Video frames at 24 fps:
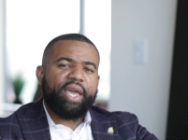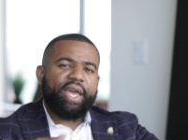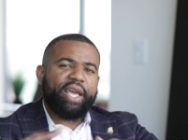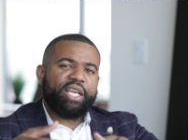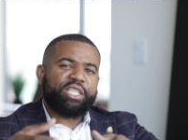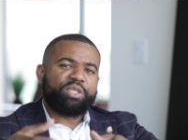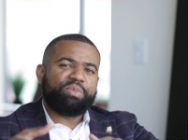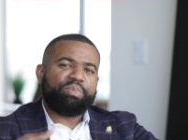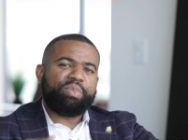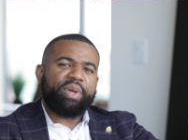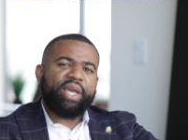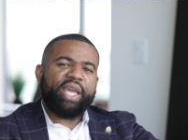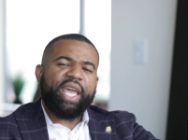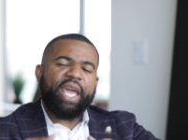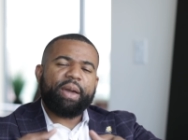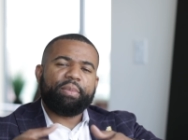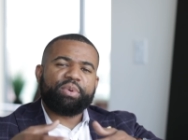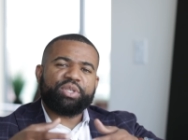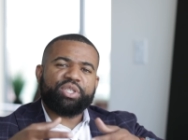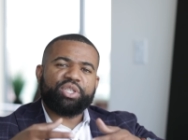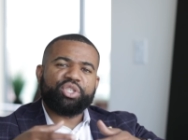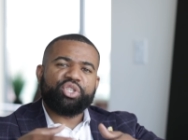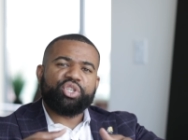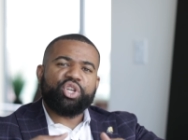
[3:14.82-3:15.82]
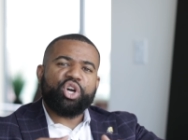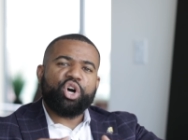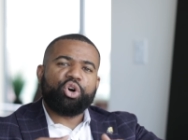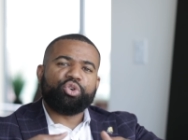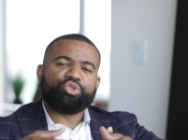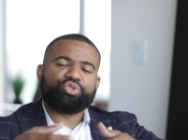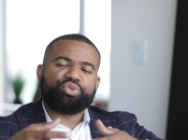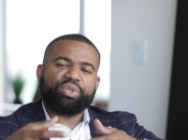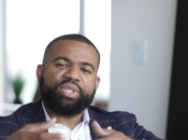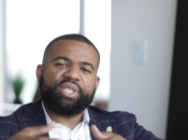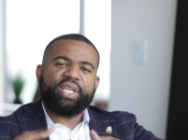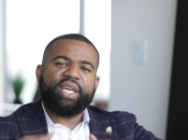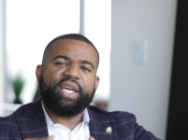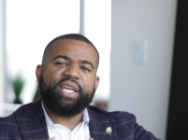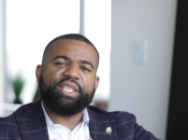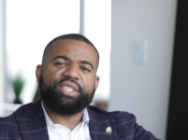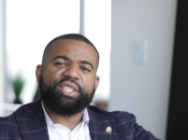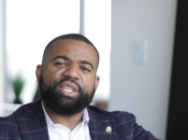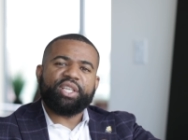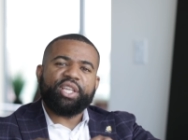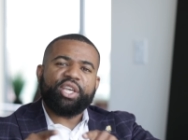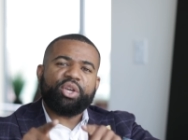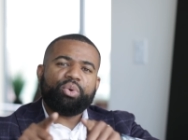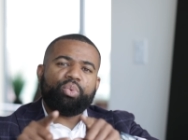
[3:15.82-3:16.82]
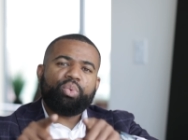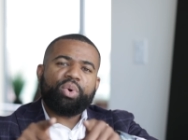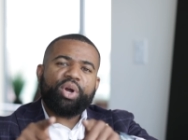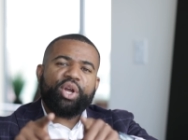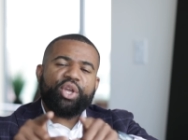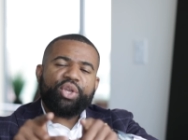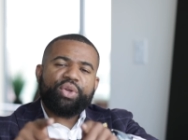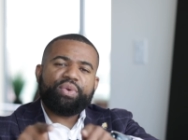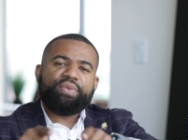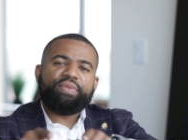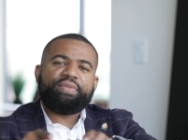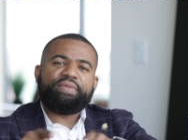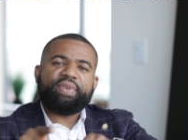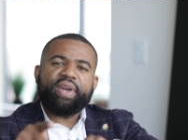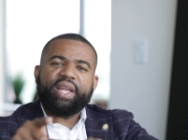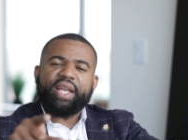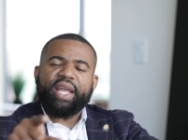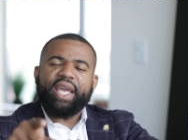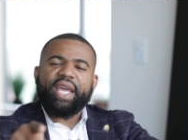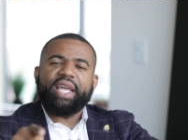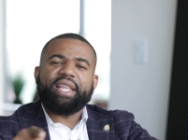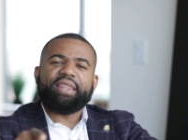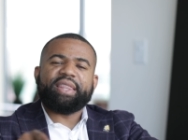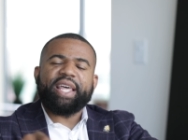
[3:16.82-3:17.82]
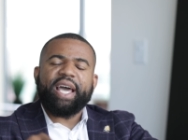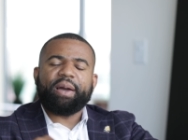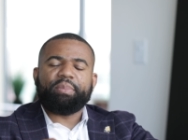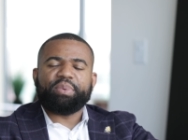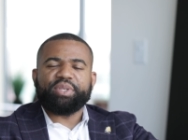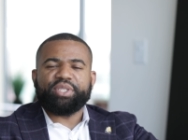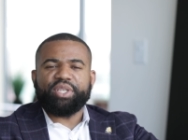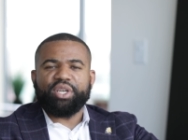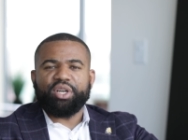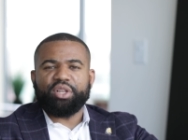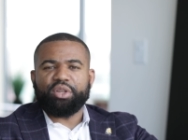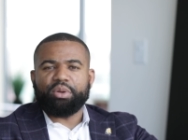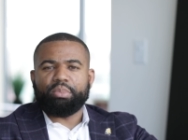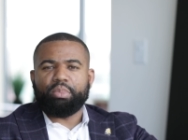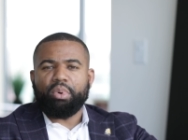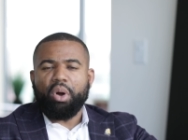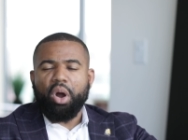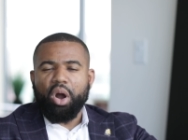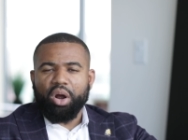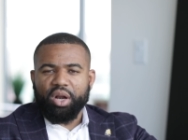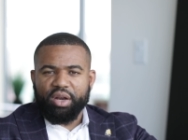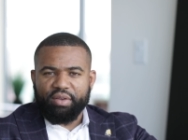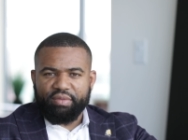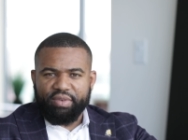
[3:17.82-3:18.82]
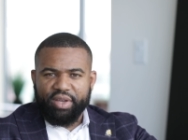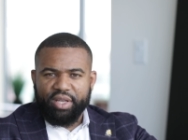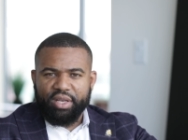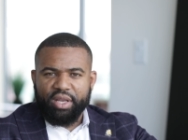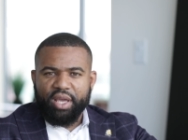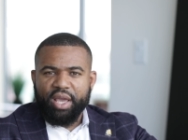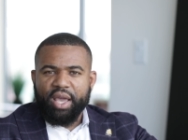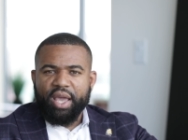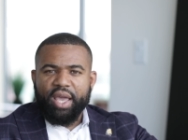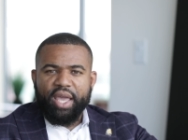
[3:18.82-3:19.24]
is being able to know strategically where you fit in that particular part of it,